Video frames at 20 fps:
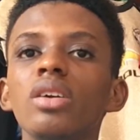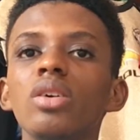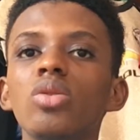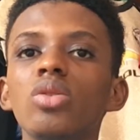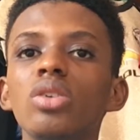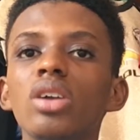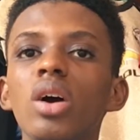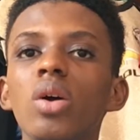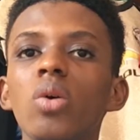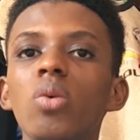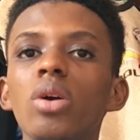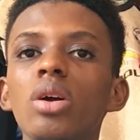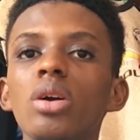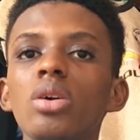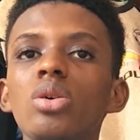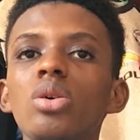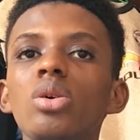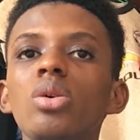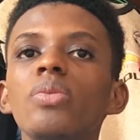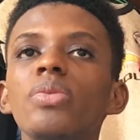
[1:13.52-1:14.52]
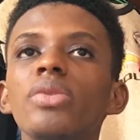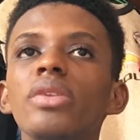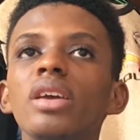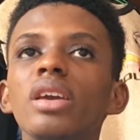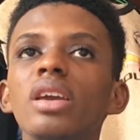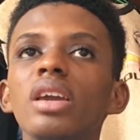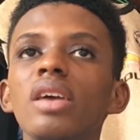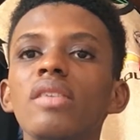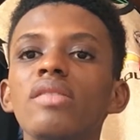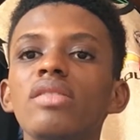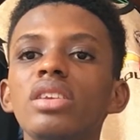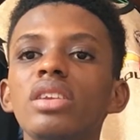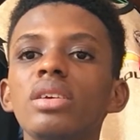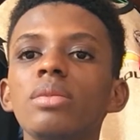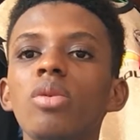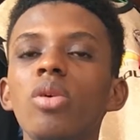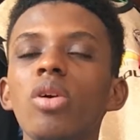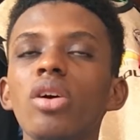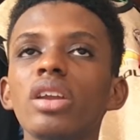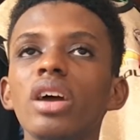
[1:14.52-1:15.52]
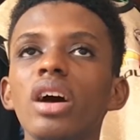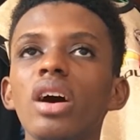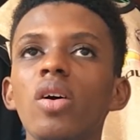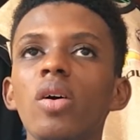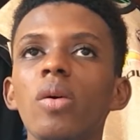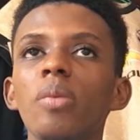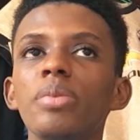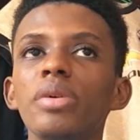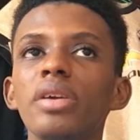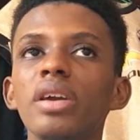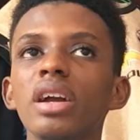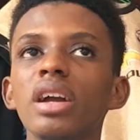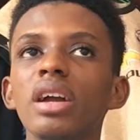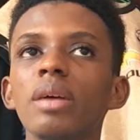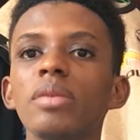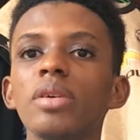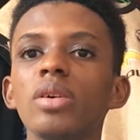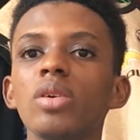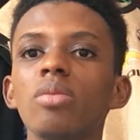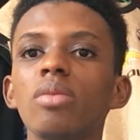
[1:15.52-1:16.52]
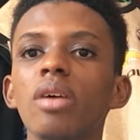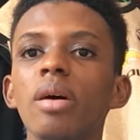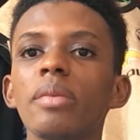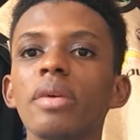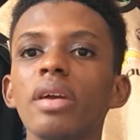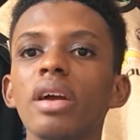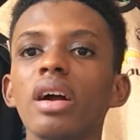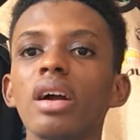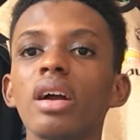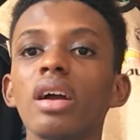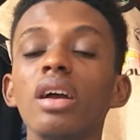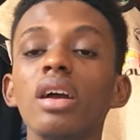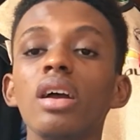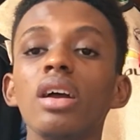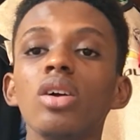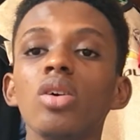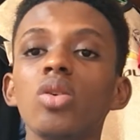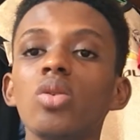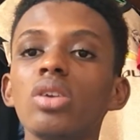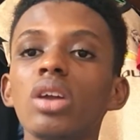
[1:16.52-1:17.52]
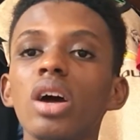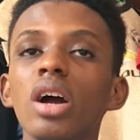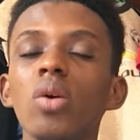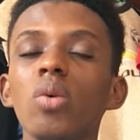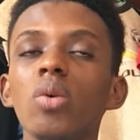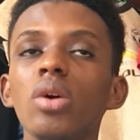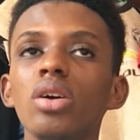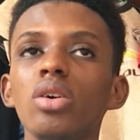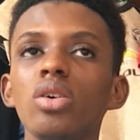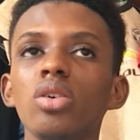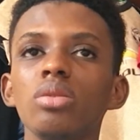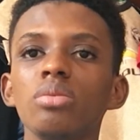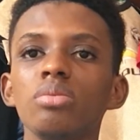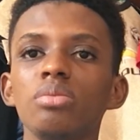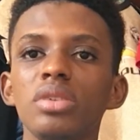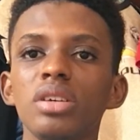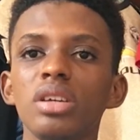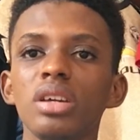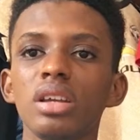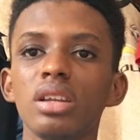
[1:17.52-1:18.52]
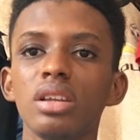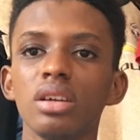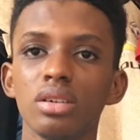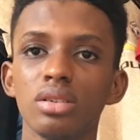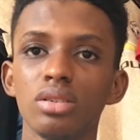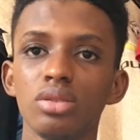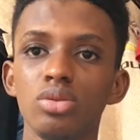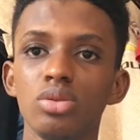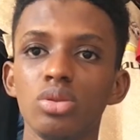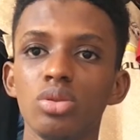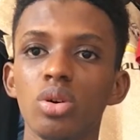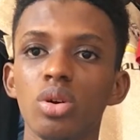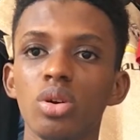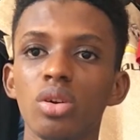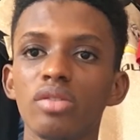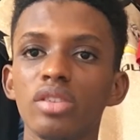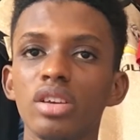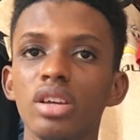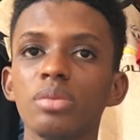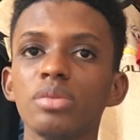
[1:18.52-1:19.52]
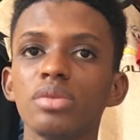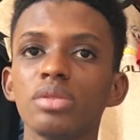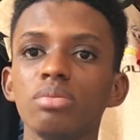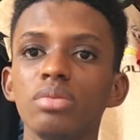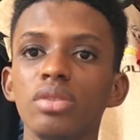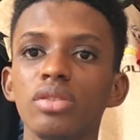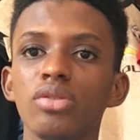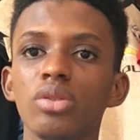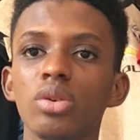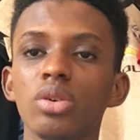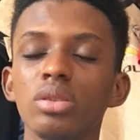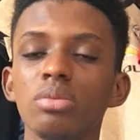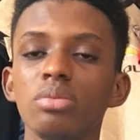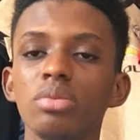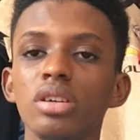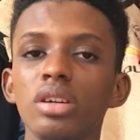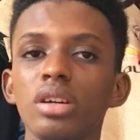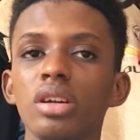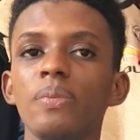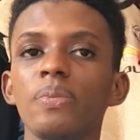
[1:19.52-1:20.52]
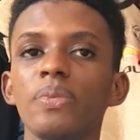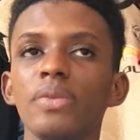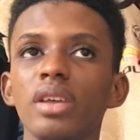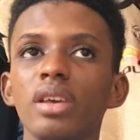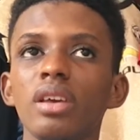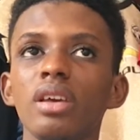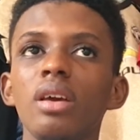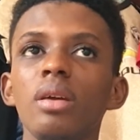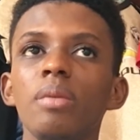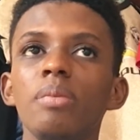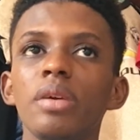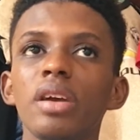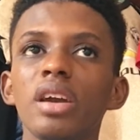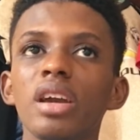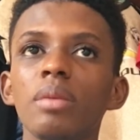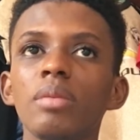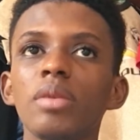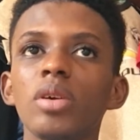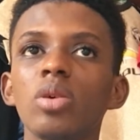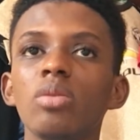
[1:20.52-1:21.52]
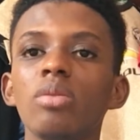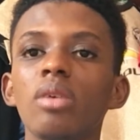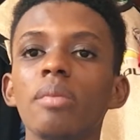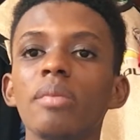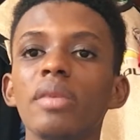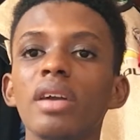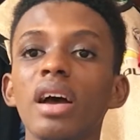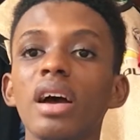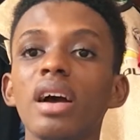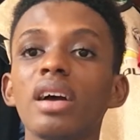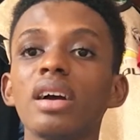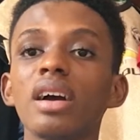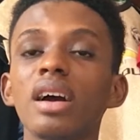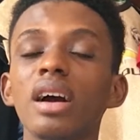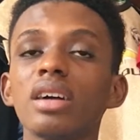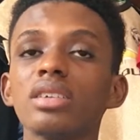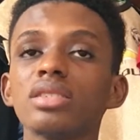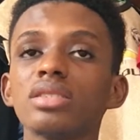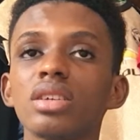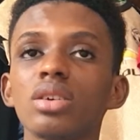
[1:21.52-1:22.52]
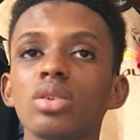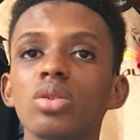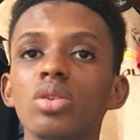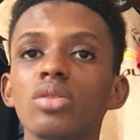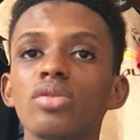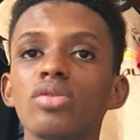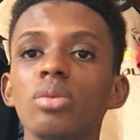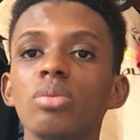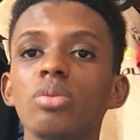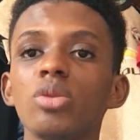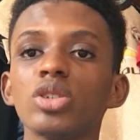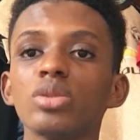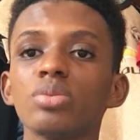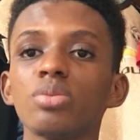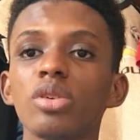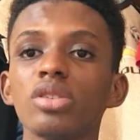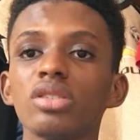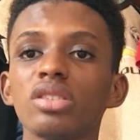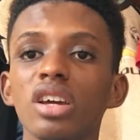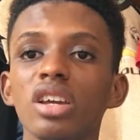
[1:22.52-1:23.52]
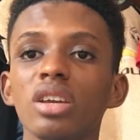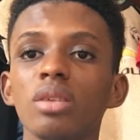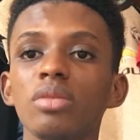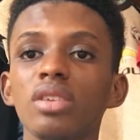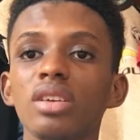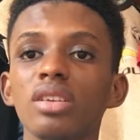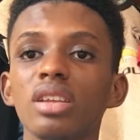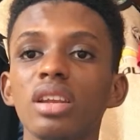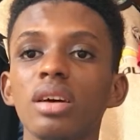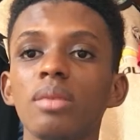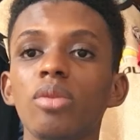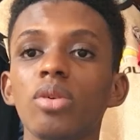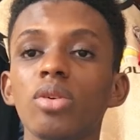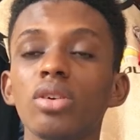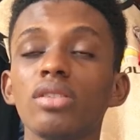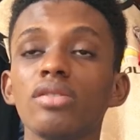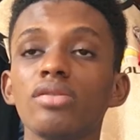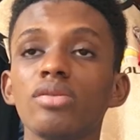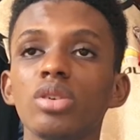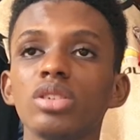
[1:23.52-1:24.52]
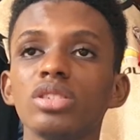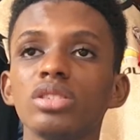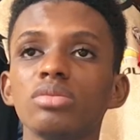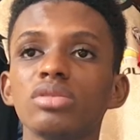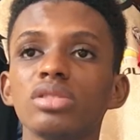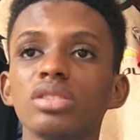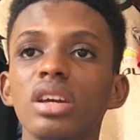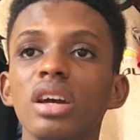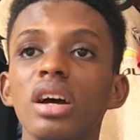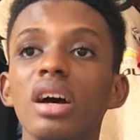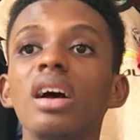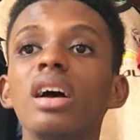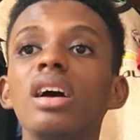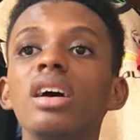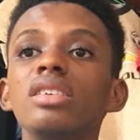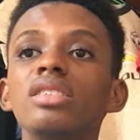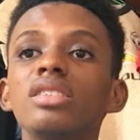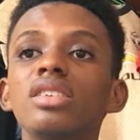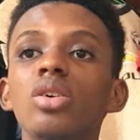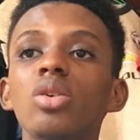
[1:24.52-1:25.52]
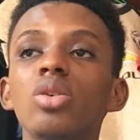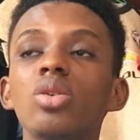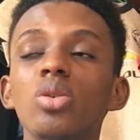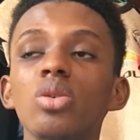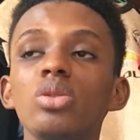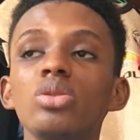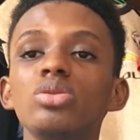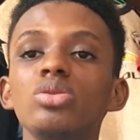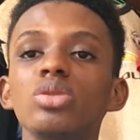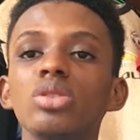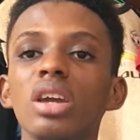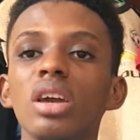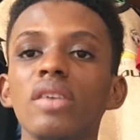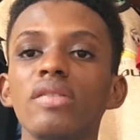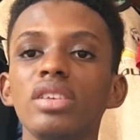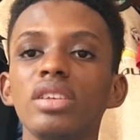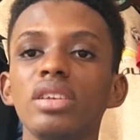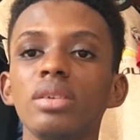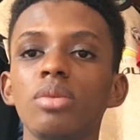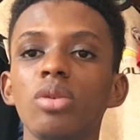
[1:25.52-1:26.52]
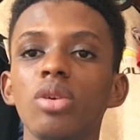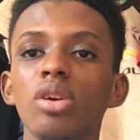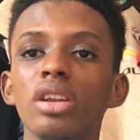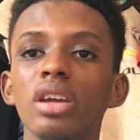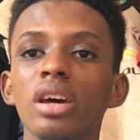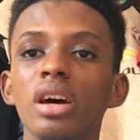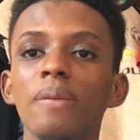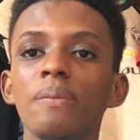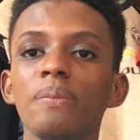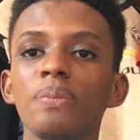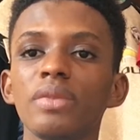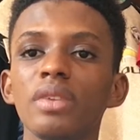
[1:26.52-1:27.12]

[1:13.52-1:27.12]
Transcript: Kun Aguero, Kevin De Bruyne, or Pierre-Emerick Aubameyang. Kun Aguero will get a good run of games before the break. Pierre-Emerick Aubameyang ranks second for most points accumulated among them 4 teams there, second only to Kevin De Bruyne.